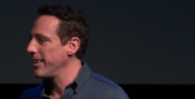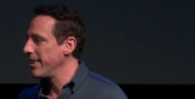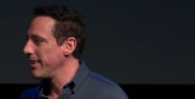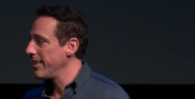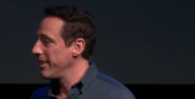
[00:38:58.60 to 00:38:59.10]

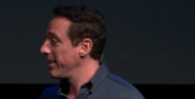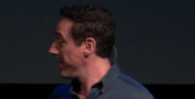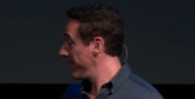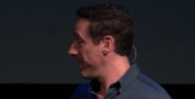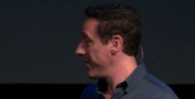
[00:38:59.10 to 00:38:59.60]

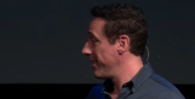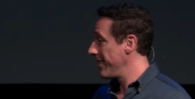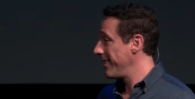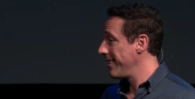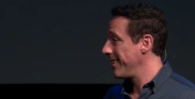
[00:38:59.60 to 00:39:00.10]

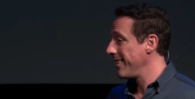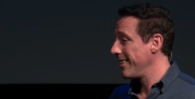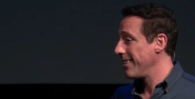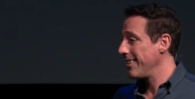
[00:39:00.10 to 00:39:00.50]
[no speech]